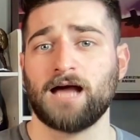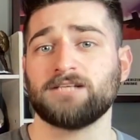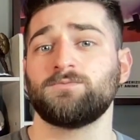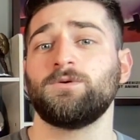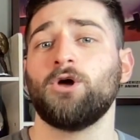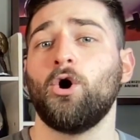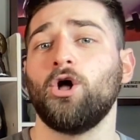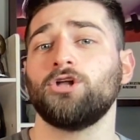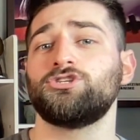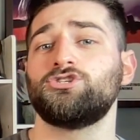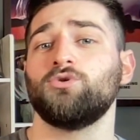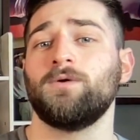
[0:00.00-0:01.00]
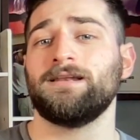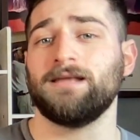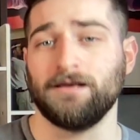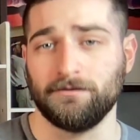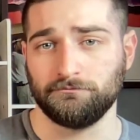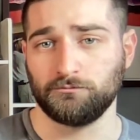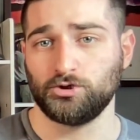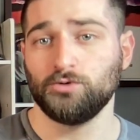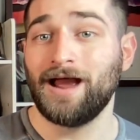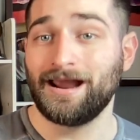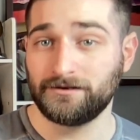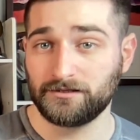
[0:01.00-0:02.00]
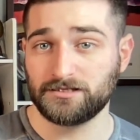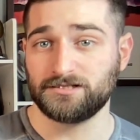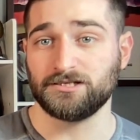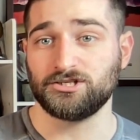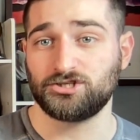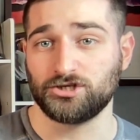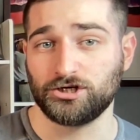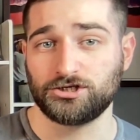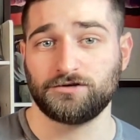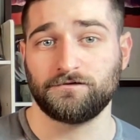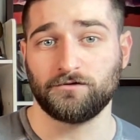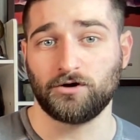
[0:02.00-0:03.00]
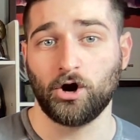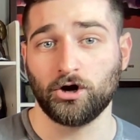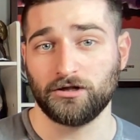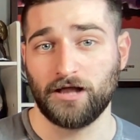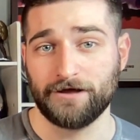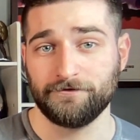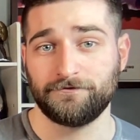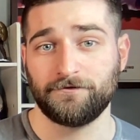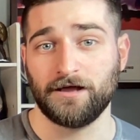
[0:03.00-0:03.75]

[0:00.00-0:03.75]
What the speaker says: as we all join him to endlessly search for our life